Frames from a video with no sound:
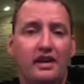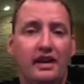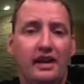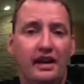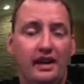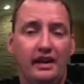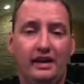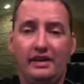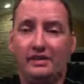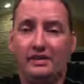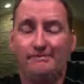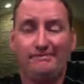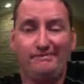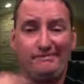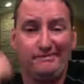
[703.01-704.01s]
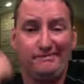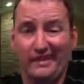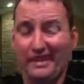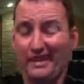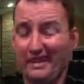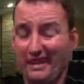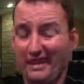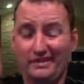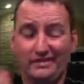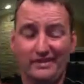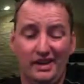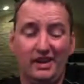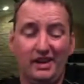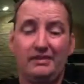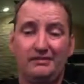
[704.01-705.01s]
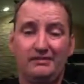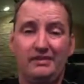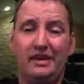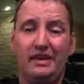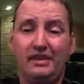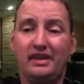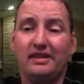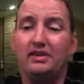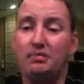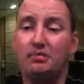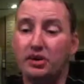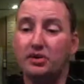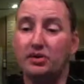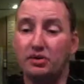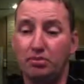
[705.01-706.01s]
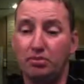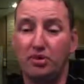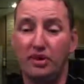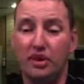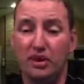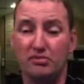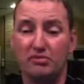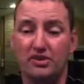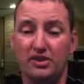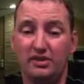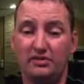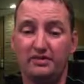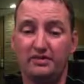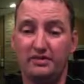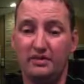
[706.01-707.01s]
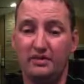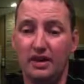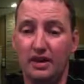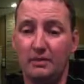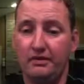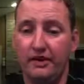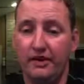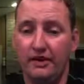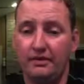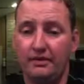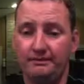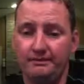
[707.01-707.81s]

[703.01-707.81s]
and I tell you, it's a pretty cool program, so I'm a fan.